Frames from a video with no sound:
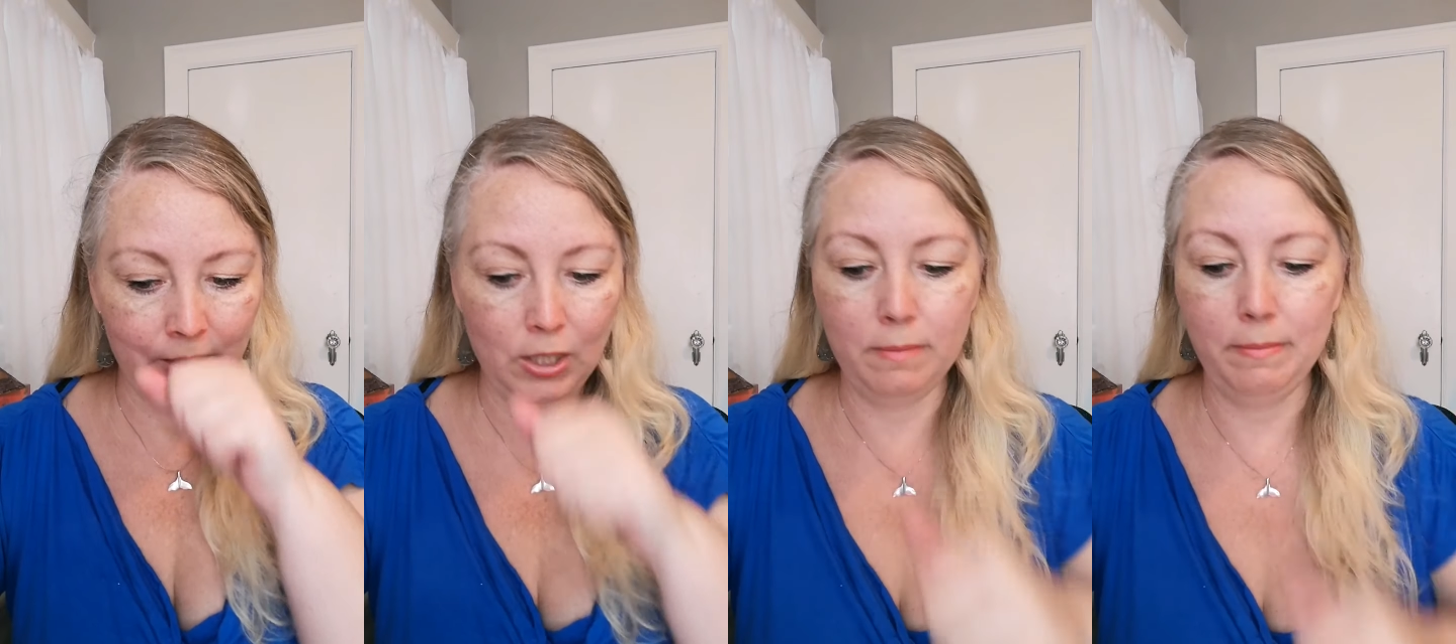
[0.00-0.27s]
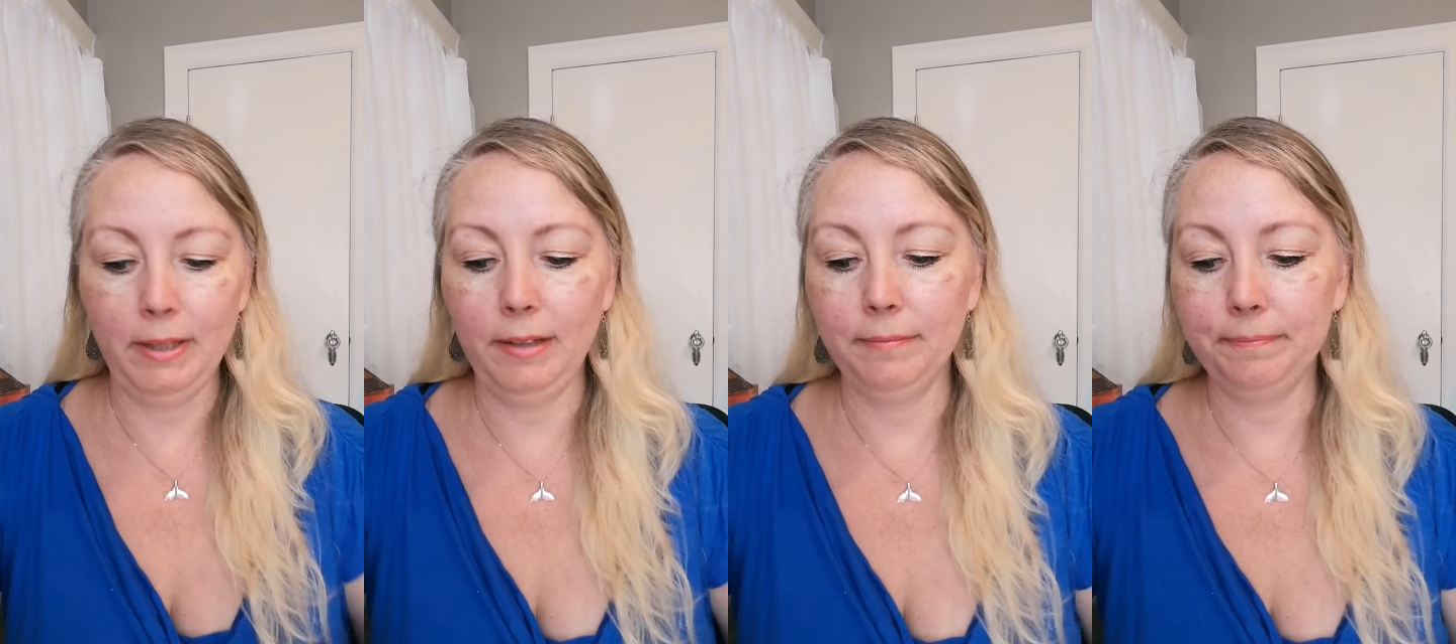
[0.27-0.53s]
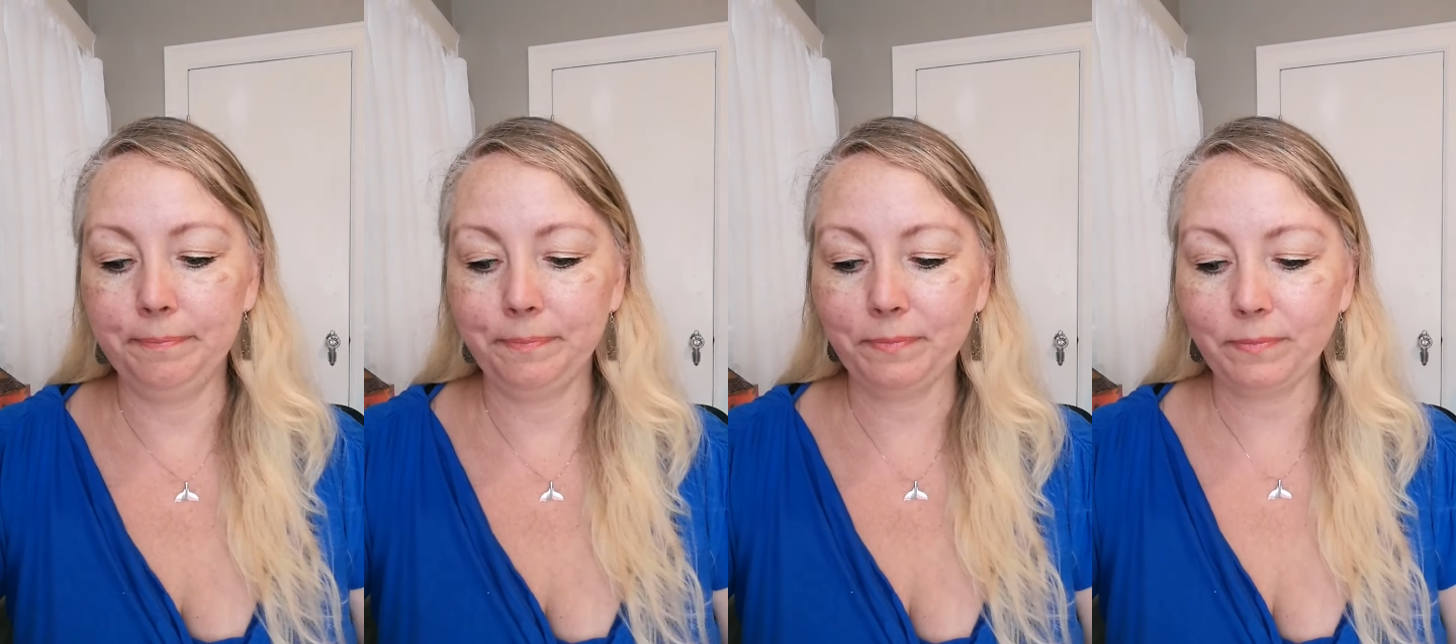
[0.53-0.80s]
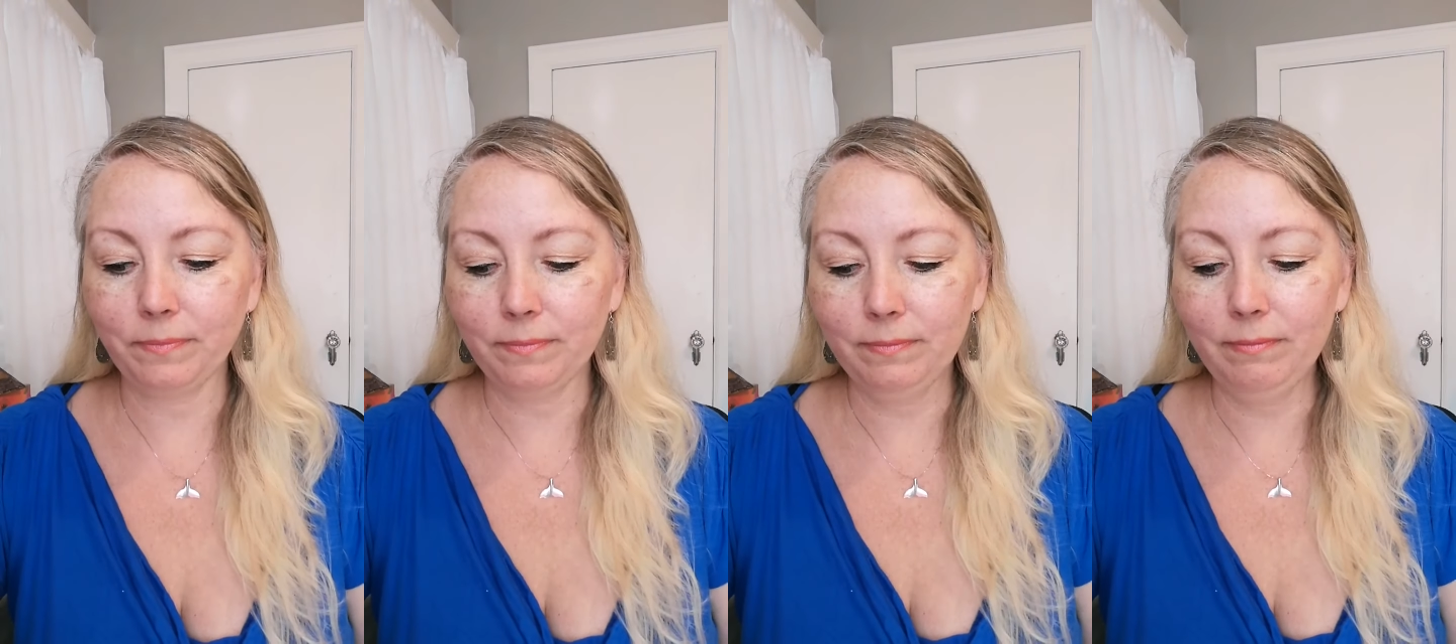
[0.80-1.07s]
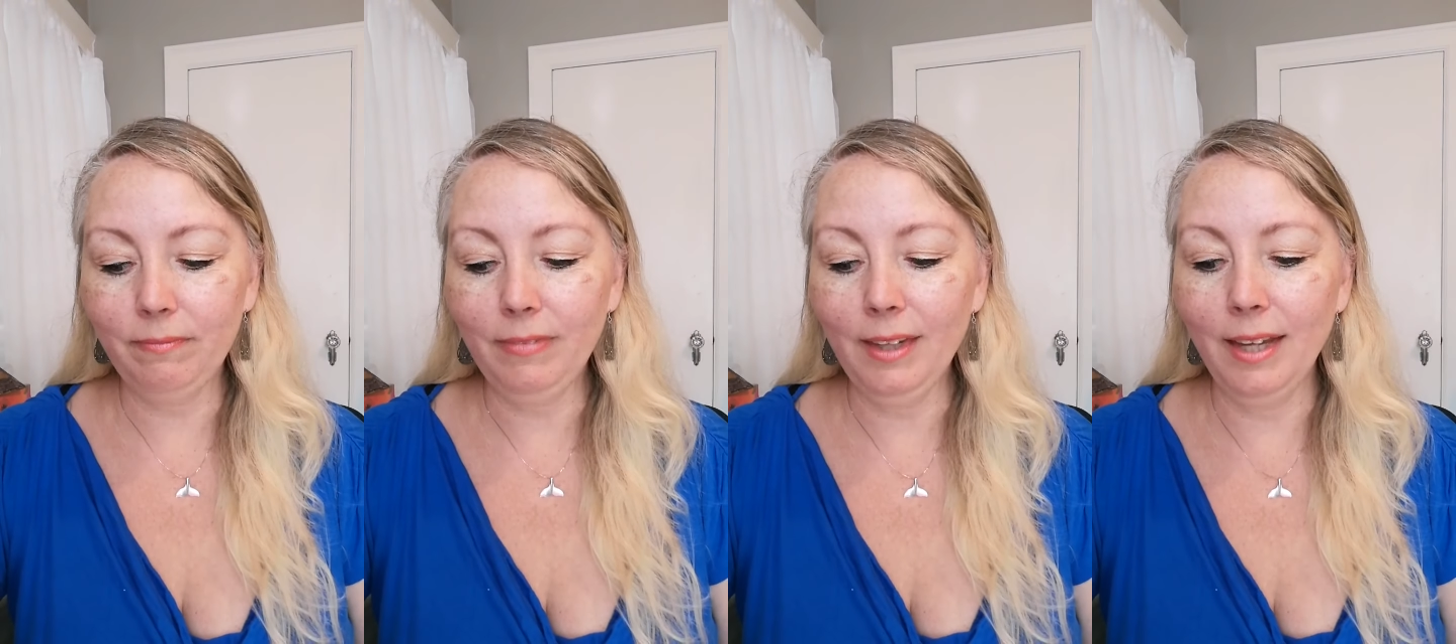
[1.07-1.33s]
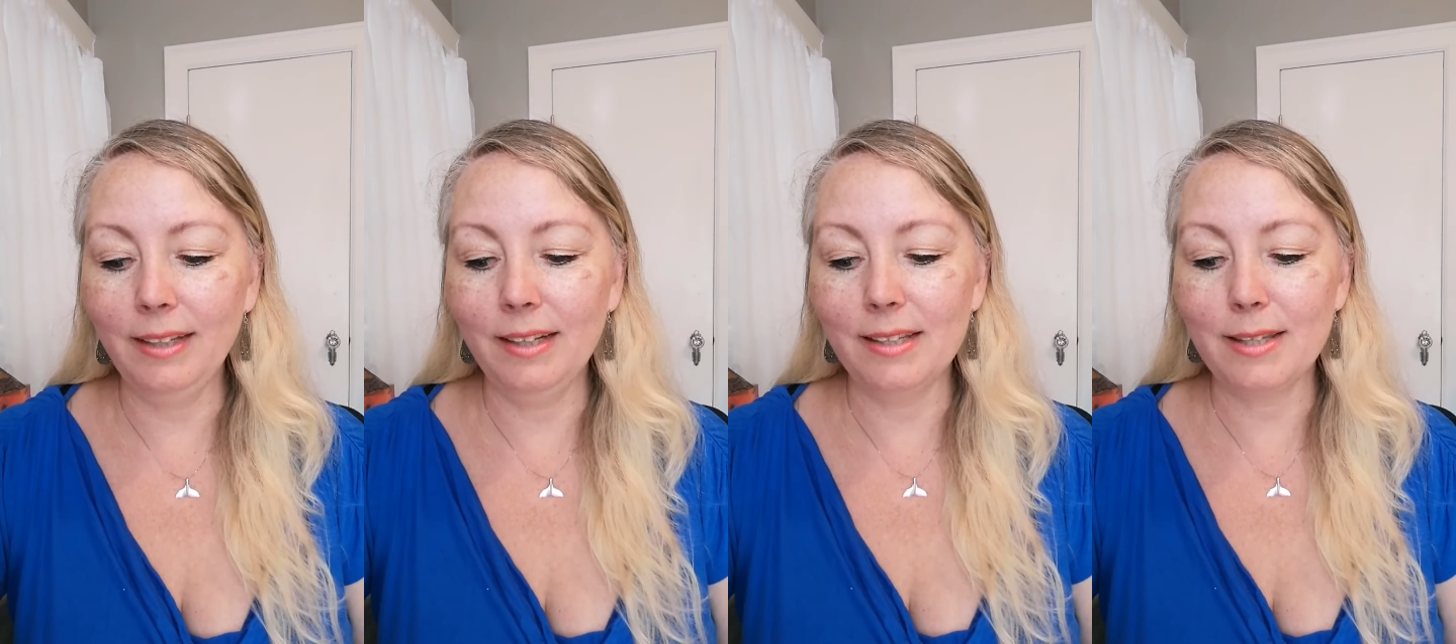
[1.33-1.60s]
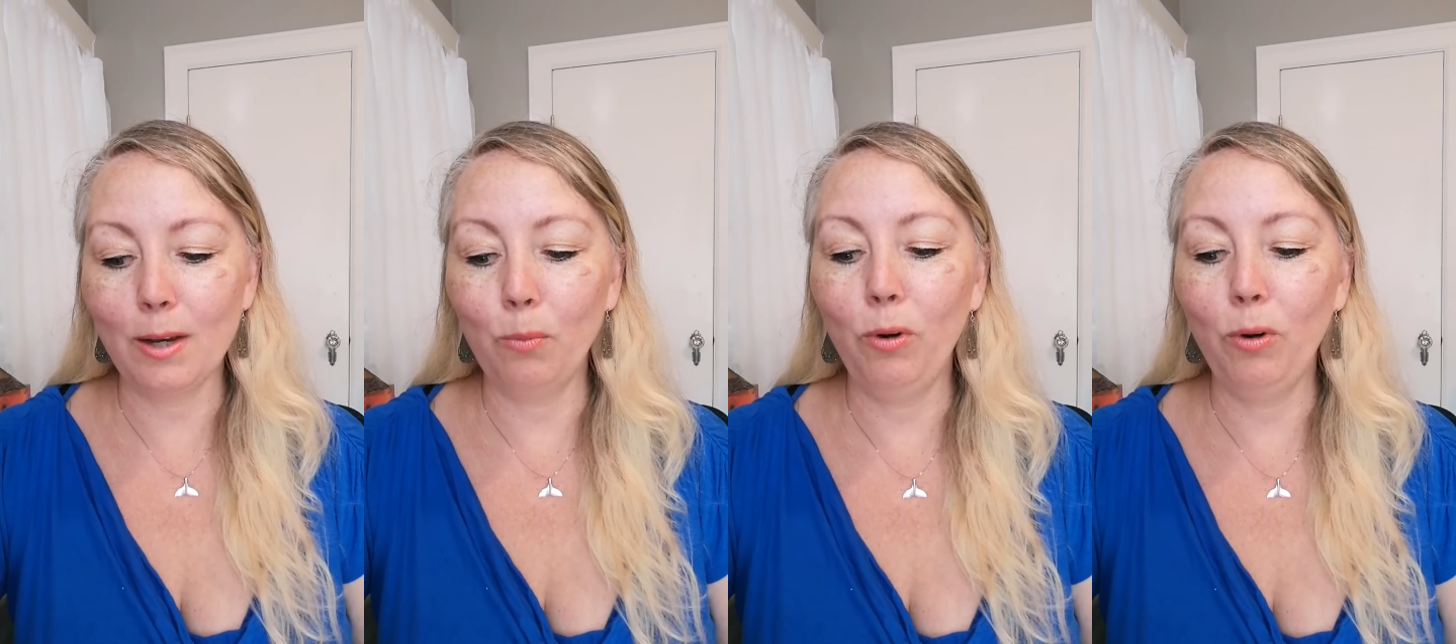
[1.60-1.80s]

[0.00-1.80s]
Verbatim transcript: excuse me and it's a